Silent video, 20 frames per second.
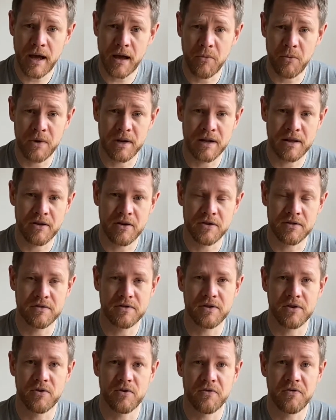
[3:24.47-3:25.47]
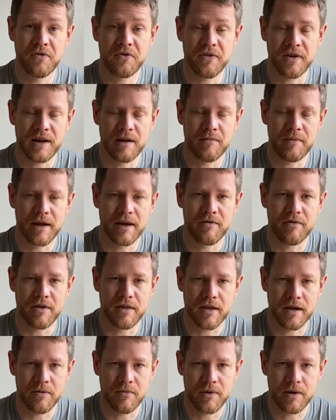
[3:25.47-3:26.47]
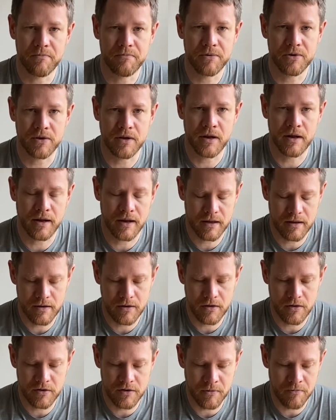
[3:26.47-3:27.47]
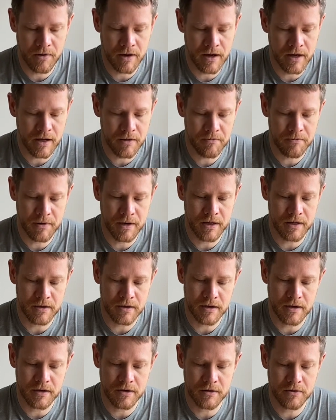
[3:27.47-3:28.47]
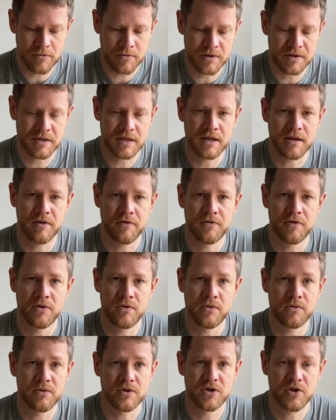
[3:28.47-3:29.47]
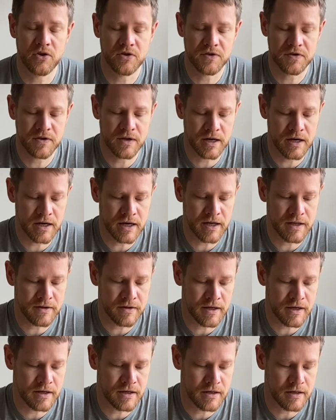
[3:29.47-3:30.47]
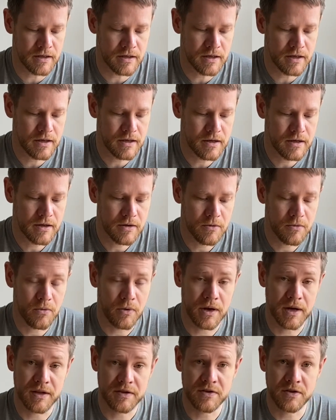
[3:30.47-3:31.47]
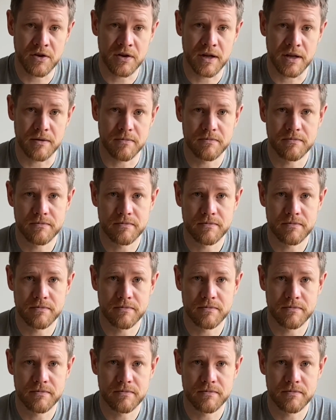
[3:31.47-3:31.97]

I will not film everything when putting it on the bike, but you will see a few shots there, and then when it's on it.